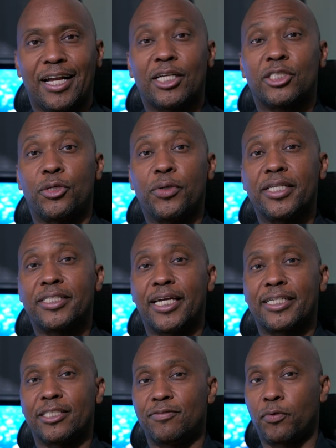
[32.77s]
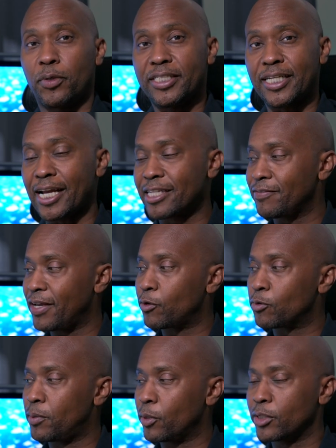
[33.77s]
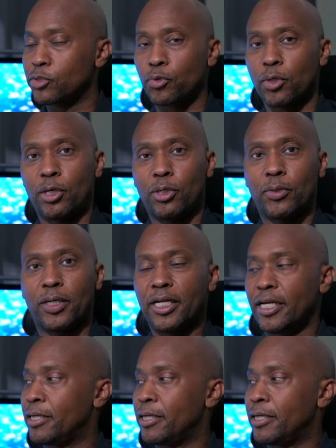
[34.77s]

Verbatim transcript: So you can take this voice-activated remote control,